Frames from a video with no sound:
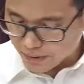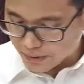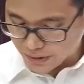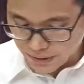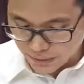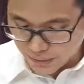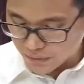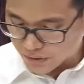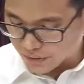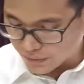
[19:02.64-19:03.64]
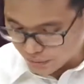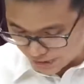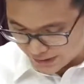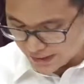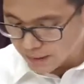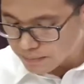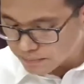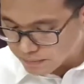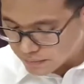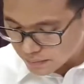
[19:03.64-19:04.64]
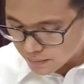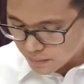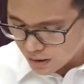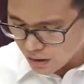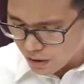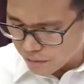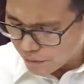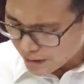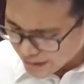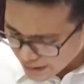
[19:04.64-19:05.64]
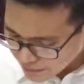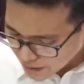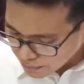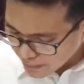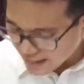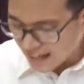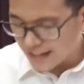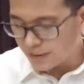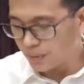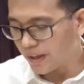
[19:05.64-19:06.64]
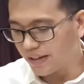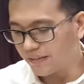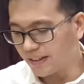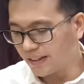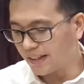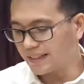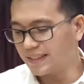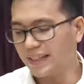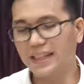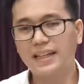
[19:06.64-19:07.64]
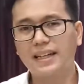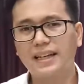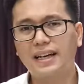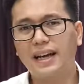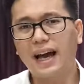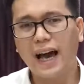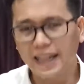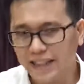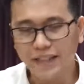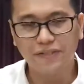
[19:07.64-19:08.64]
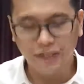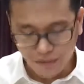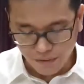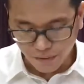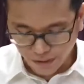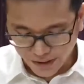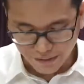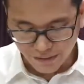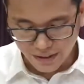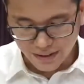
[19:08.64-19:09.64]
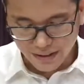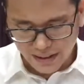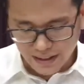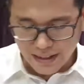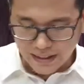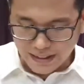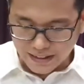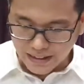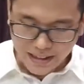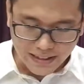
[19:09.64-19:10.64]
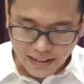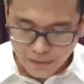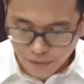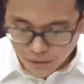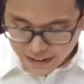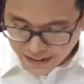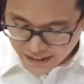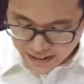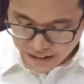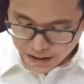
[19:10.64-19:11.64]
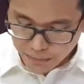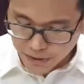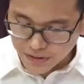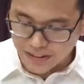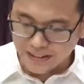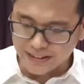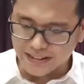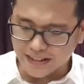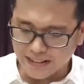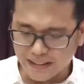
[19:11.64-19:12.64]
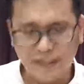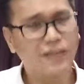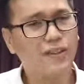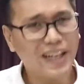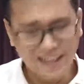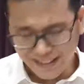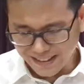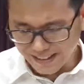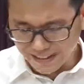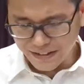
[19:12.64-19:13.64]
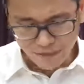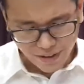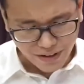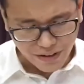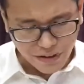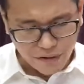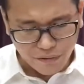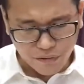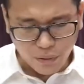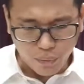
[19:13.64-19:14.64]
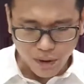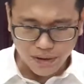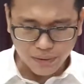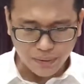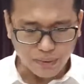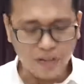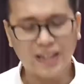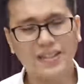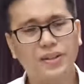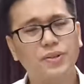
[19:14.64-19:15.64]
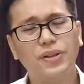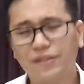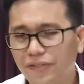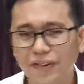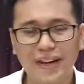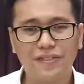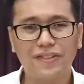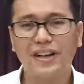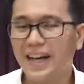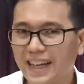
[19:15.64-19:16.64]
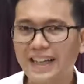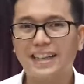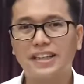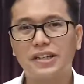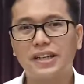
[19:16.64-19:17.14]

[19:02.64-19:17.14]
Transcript: 32, verse 40. For I lift up my hand to heaven and say, I live forever. God can fully declare it because it is right and it is fair for the one true God to live forever. Again,